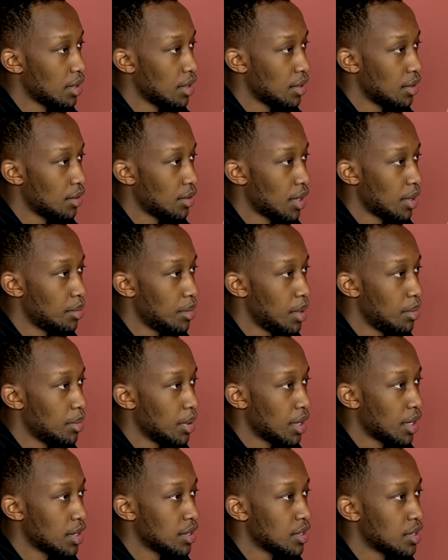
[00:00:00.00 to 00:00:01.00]
You know what I mean?
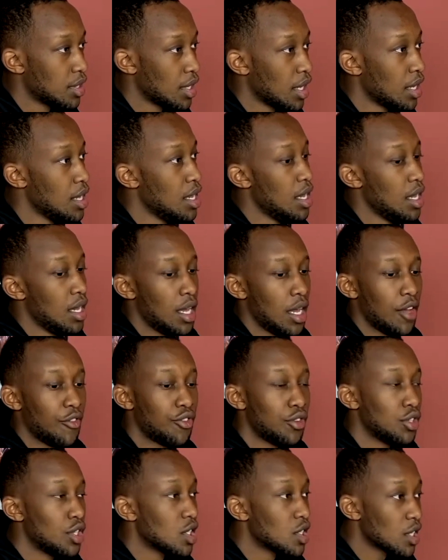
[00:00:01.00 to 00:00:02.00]
Because it's like, if
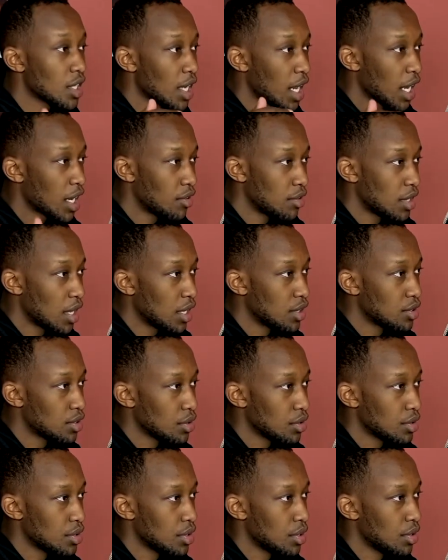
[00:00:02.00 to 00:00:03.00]
you're just looking at
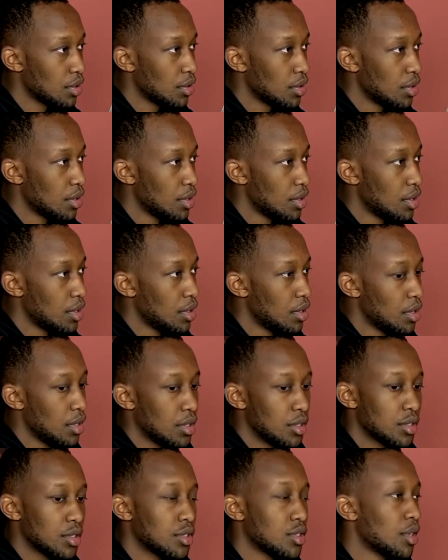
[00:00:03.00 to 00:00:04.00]
credentials, you know,
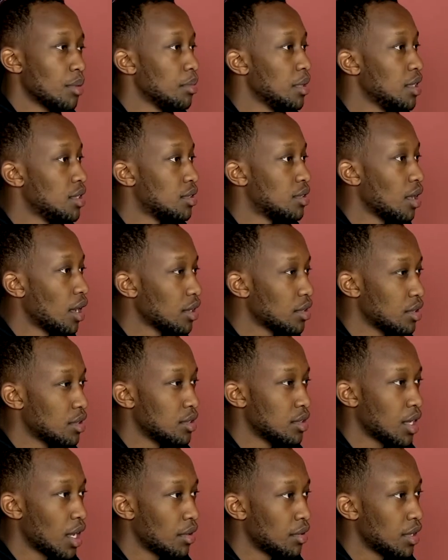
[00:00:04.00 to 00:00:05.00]
some of these
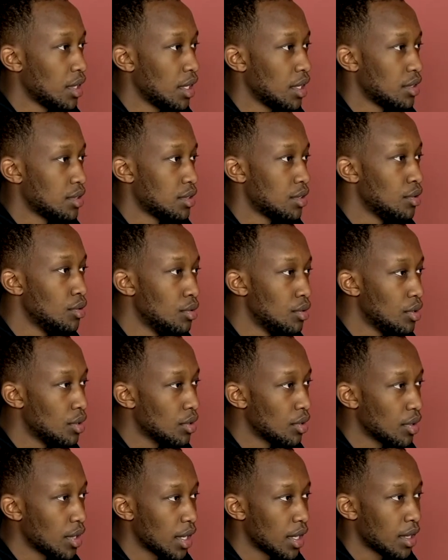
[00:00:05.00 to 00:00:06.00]
doctors nowadays too, you
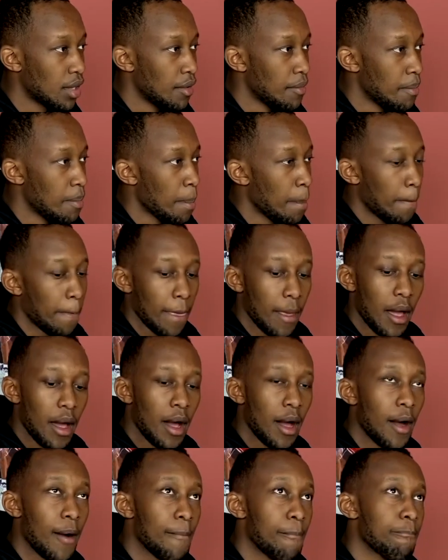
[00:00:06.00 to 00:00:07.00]
know, like,
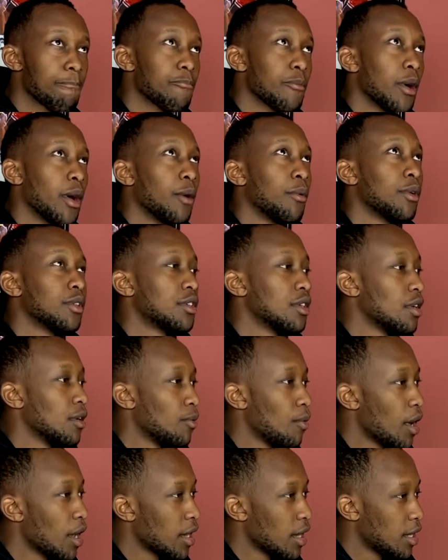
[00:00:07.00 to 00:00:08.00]
I went to a
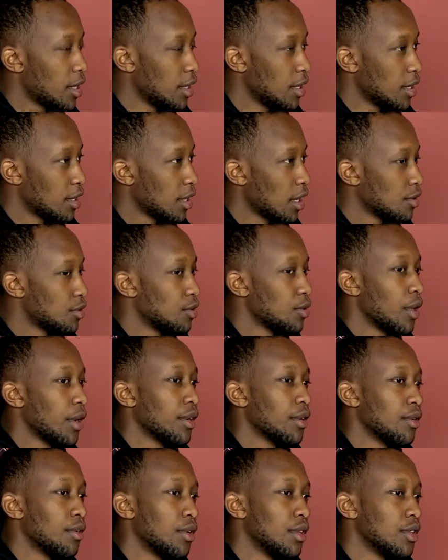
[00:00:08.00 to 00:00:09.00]
walk-in clinic not too
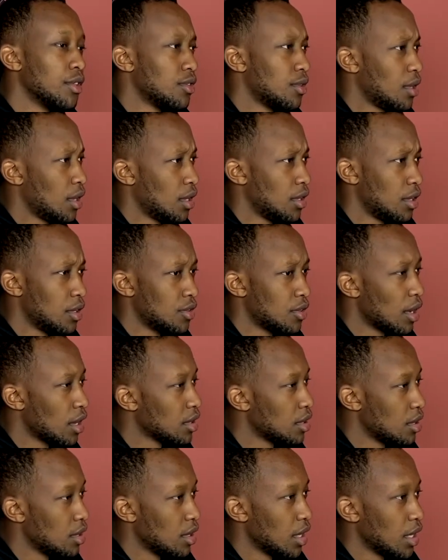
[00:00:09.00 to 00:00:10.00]
long ago, and this
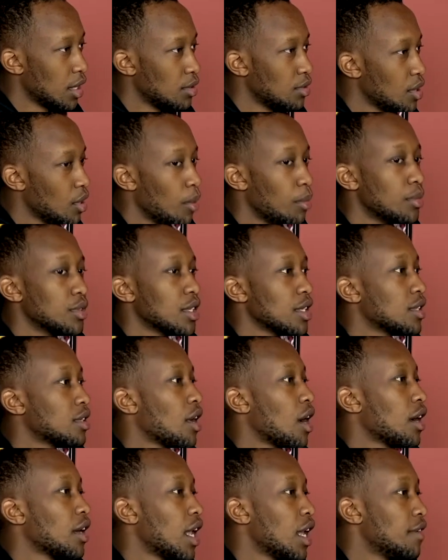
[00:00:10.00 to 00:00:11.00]
doctor, like, he was almost like
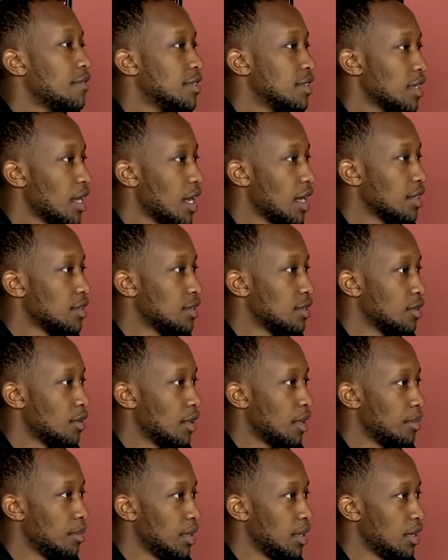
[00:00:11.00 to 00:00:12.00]
talking out of his ass. You know
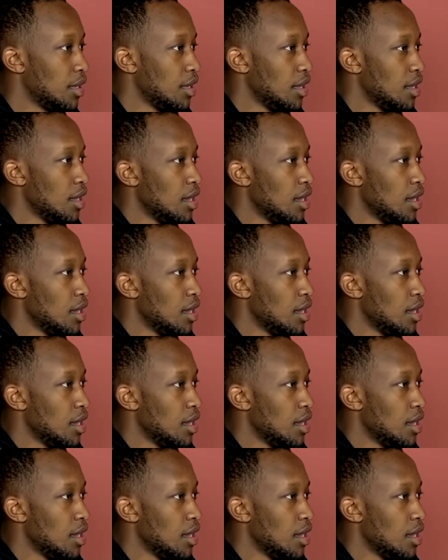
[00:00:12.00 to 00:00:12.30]
what I mean?